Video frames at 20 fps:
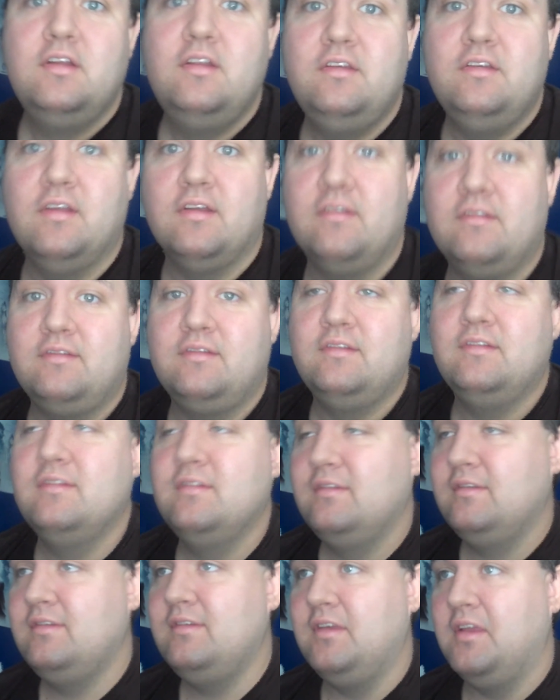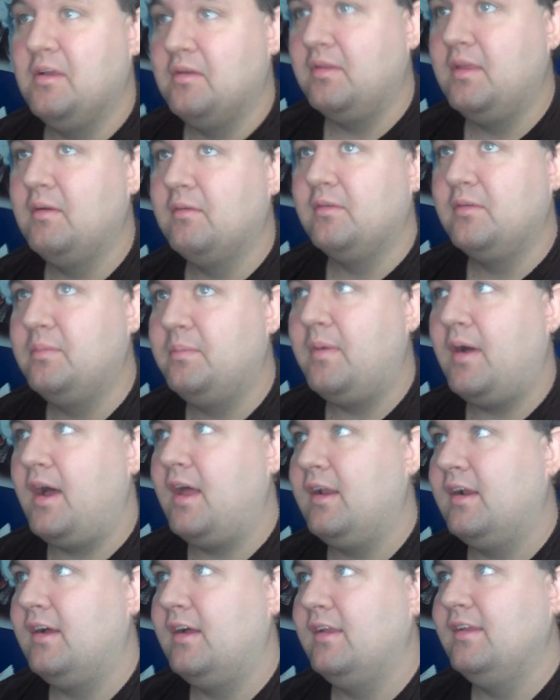just, you know, they were
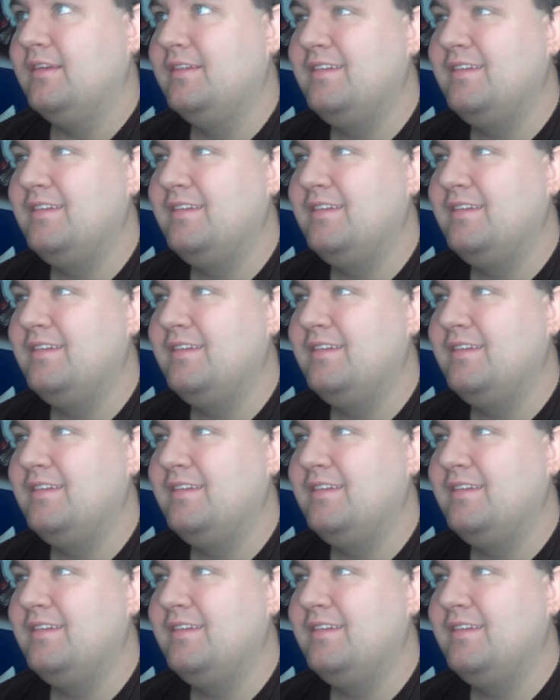spot on.